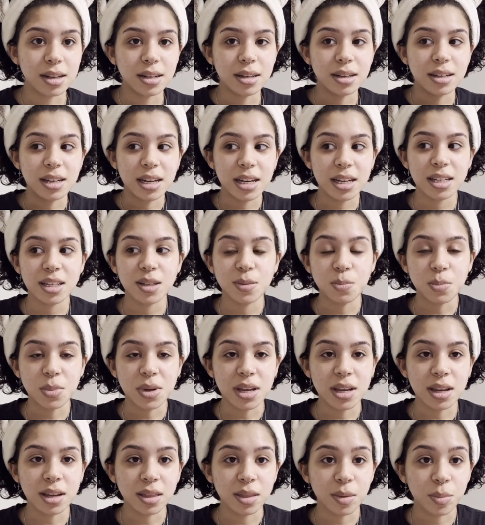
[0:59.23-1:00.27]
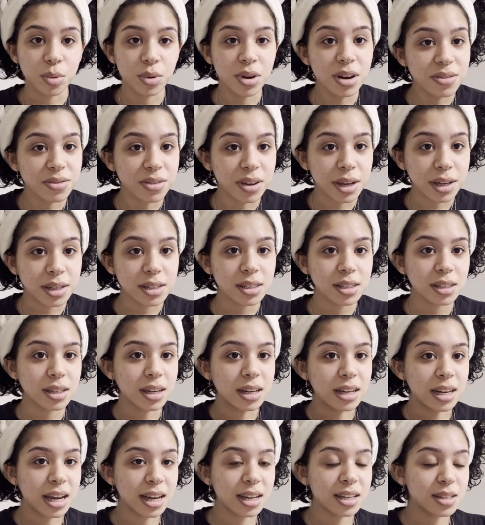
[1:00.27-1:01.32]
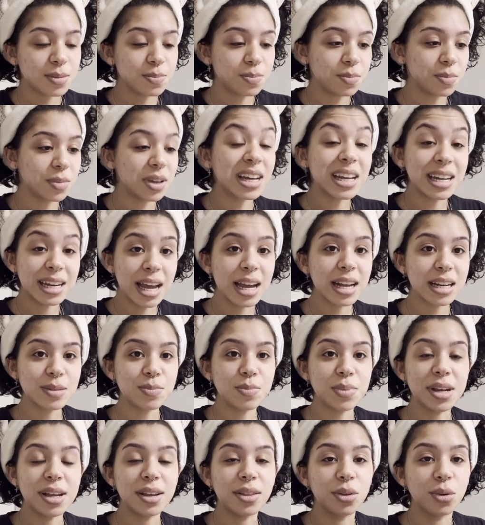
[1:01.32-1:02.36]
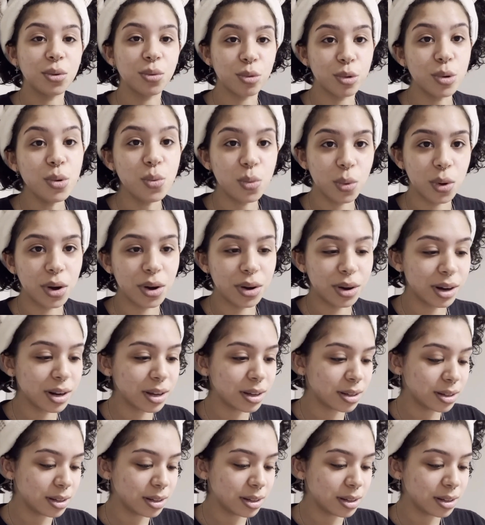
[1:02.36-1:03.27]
Dis being the prefix, connect being the root word,